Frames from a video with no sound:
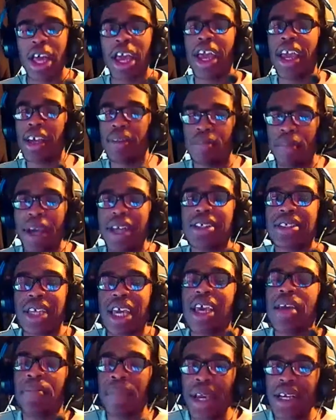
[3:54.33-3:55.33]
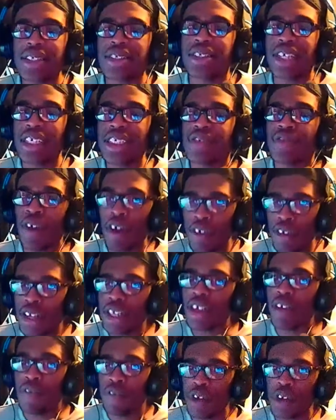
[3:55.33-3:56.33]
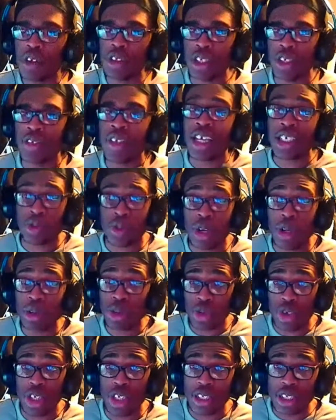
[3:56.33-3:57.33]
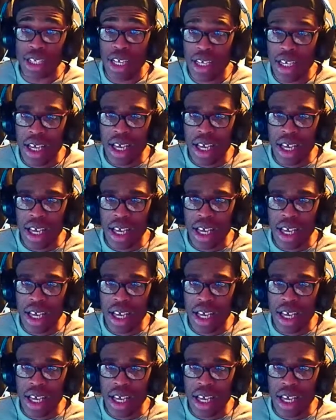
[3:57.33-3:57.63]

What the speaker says: It makes things very confusing. That's what I'm trying to say.